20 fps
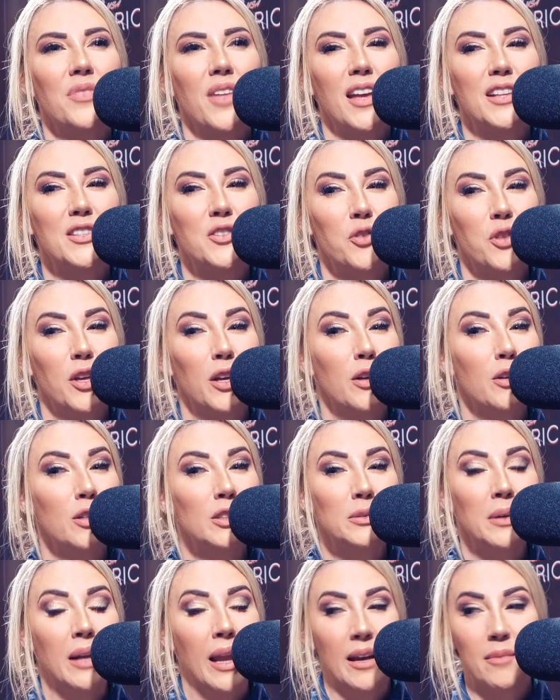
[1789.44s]
And so the
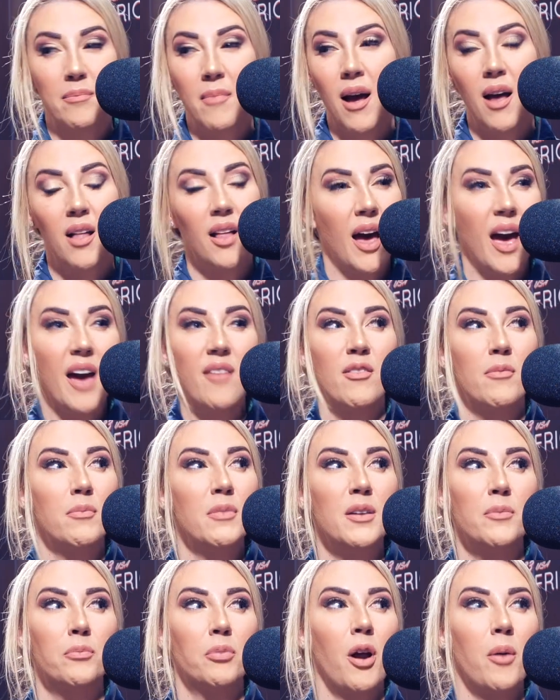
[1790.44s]
girls were like, Mel, I have a
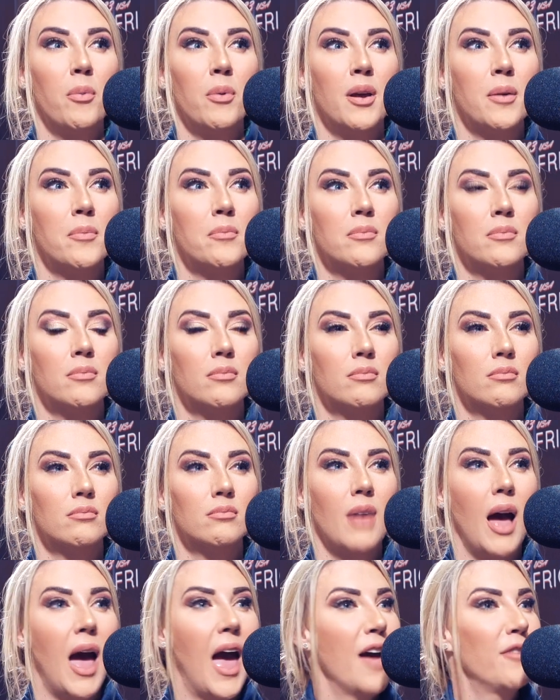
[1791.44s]
big problem.
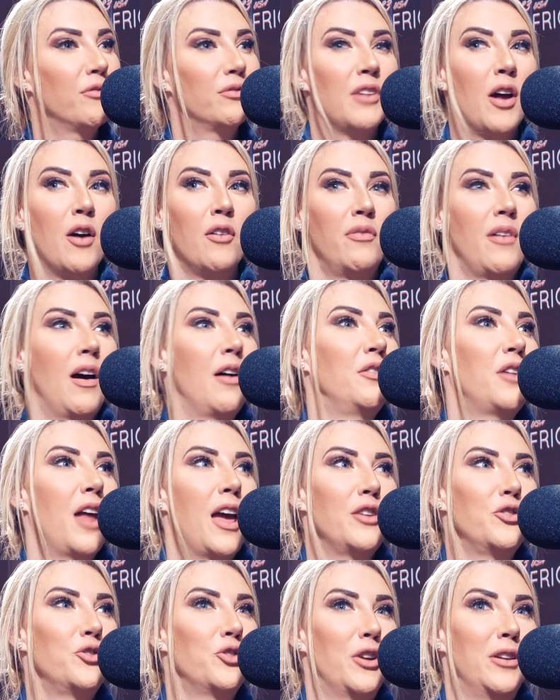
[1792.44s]
I have no
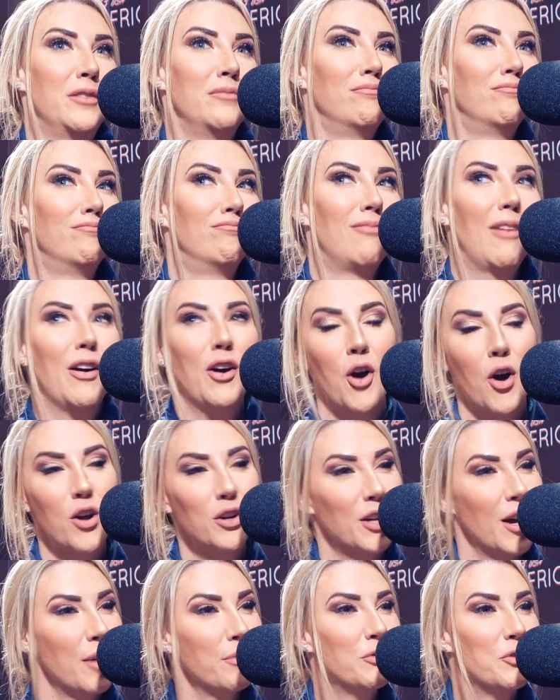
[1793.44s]
foundation. I
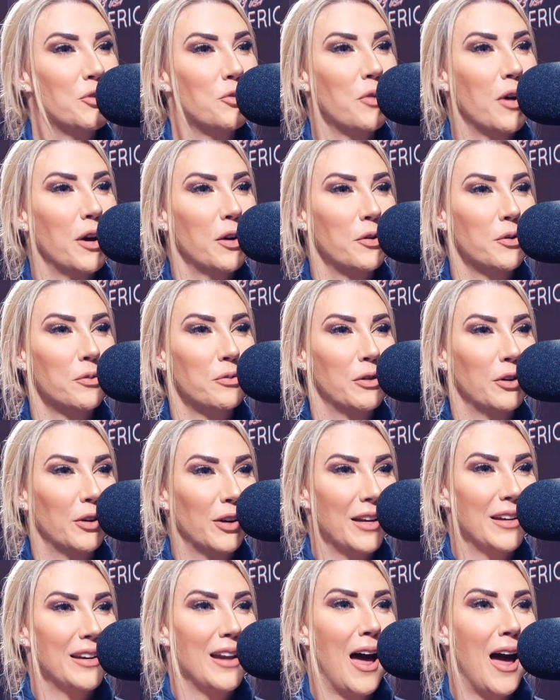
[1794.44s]
can't come to work
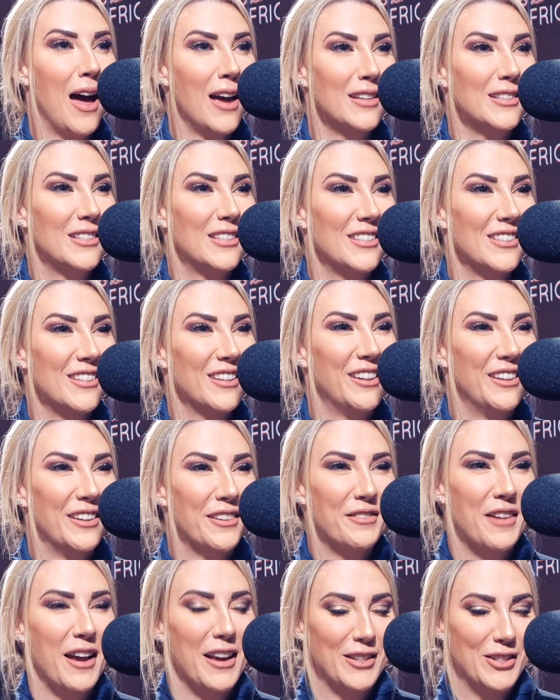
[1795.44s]
looking nice. And
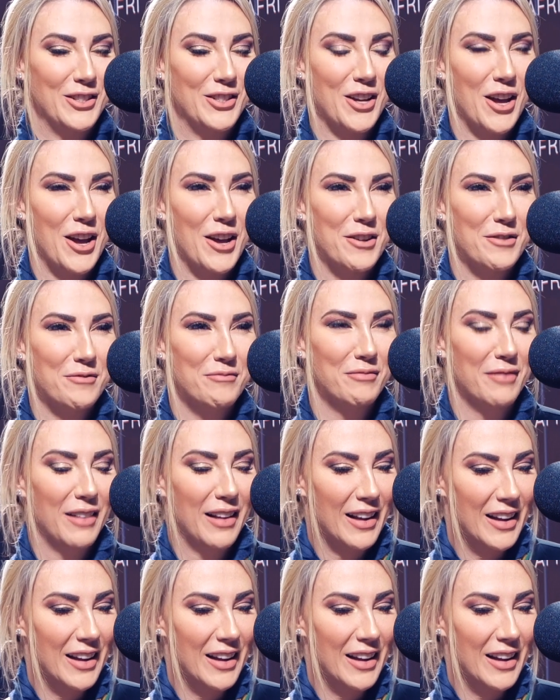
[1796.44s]
I'm like, shame.